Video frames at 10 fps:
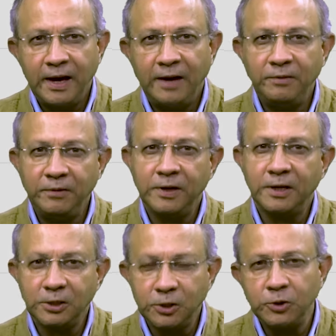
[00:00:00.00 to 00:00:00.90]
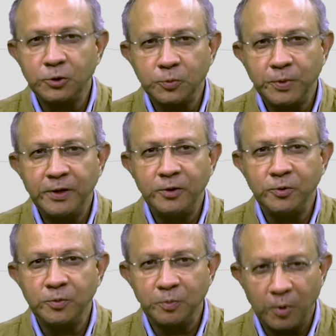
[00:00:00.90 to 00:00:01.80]
and we will continue to bring
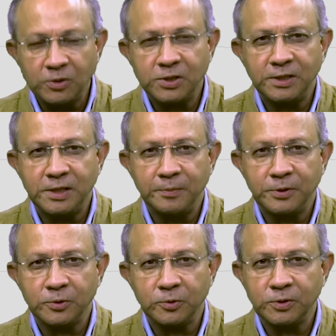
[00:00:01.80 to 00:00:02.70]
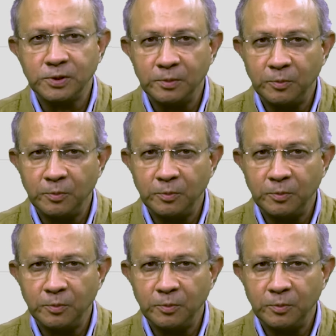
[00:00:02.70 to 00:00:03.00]
you more such episodes,